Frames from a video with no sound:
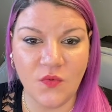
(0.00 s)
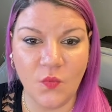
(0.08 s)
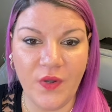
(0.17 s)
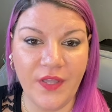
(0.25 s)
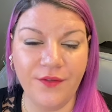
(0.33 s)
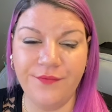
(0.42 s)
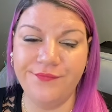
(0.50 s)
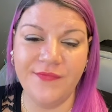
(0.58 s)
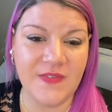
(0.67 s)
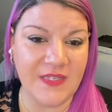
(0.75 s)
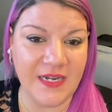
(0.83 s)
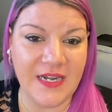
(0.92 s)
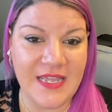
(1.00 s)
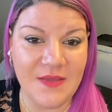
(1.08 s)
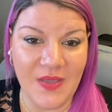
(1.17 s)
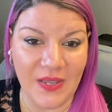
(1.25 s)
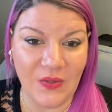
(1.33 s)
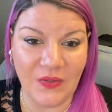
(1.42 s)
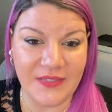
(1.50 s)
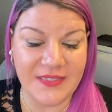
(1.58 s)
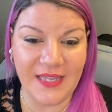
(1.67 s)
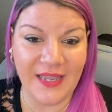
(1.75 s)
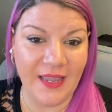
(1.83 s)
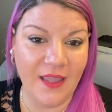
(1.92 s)
will send an email and
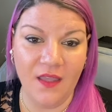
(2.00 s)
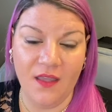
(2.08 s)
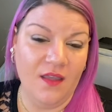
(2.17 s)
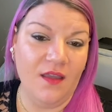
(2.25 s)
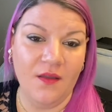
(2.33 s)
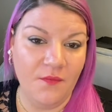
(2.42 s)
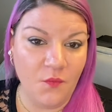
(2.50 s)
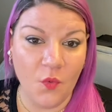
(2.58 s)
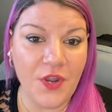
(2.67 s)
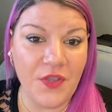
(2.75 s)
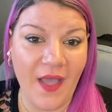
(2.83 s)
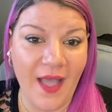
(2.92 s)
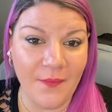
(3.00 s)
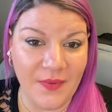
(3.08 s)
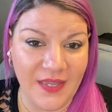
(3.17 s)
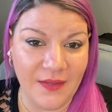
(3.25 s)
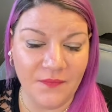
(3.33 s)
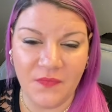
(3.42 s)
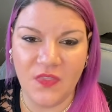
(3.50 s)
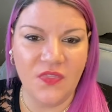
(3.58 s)
say, were you happy?